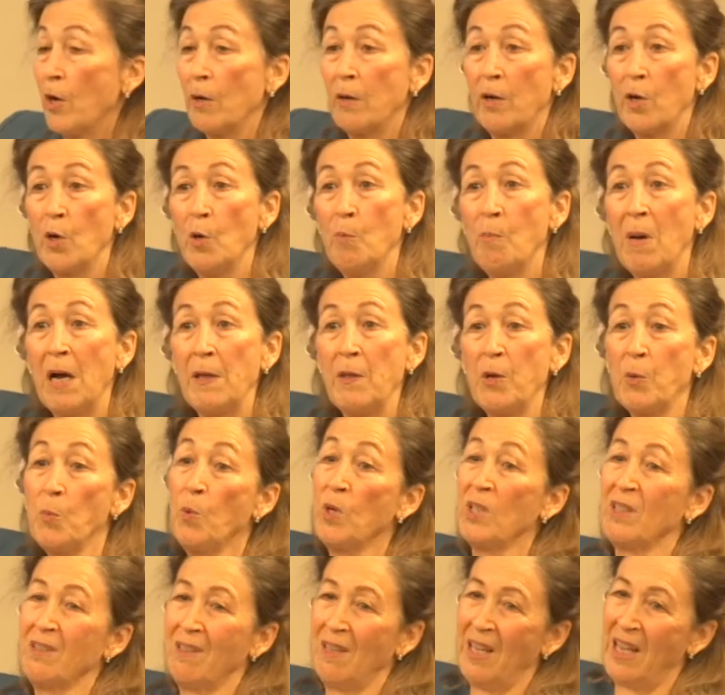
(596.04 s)
her mother
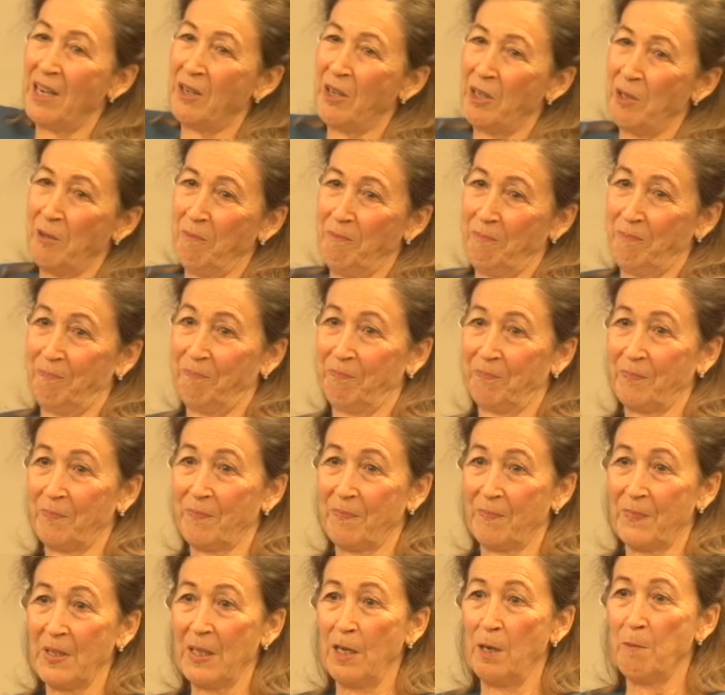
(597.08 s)
wouldn't let her
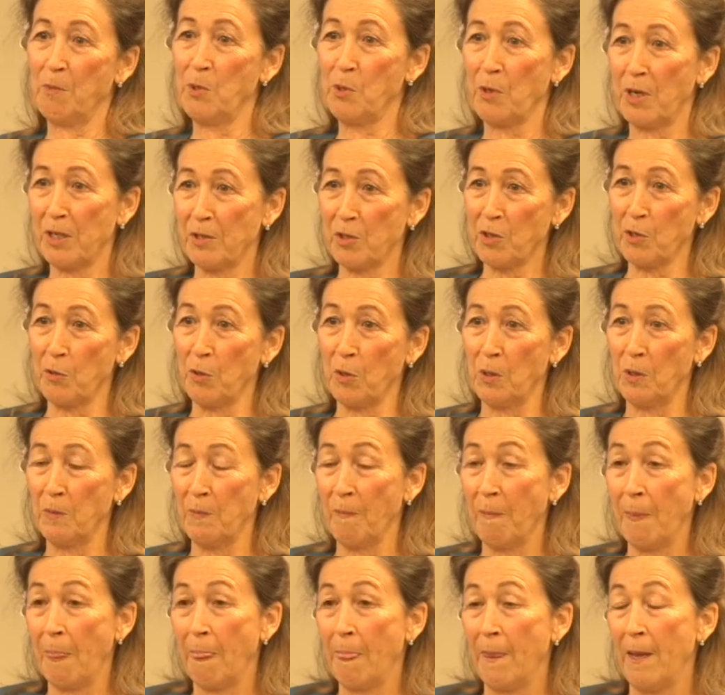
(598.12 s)
come to our
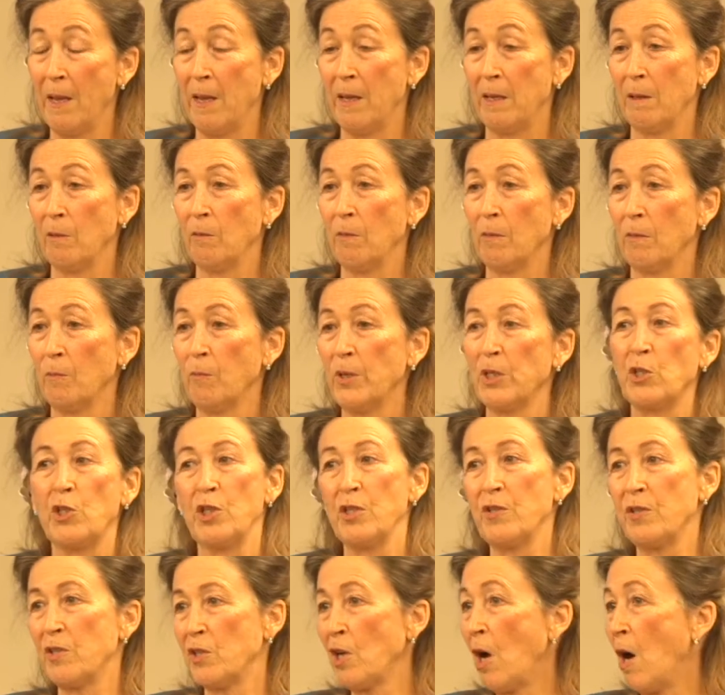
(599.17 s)
school, which
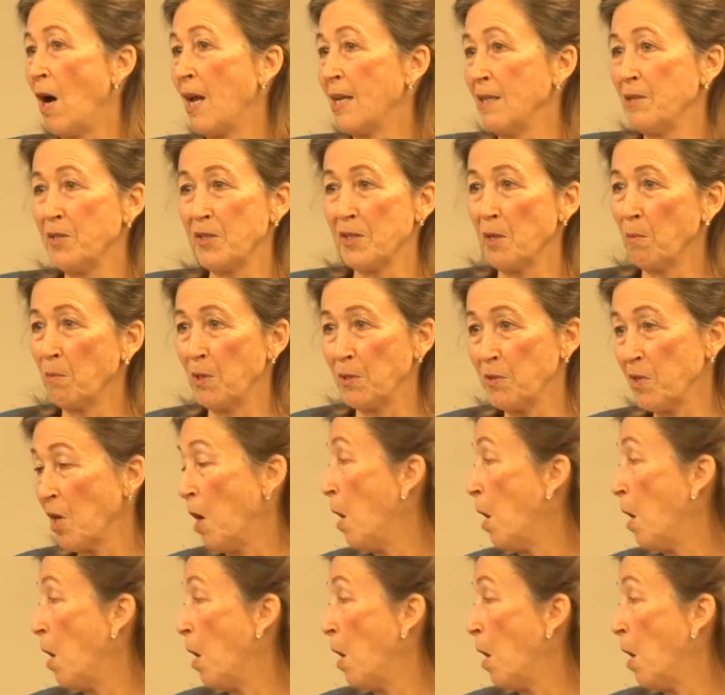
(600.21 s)
is taught in someone's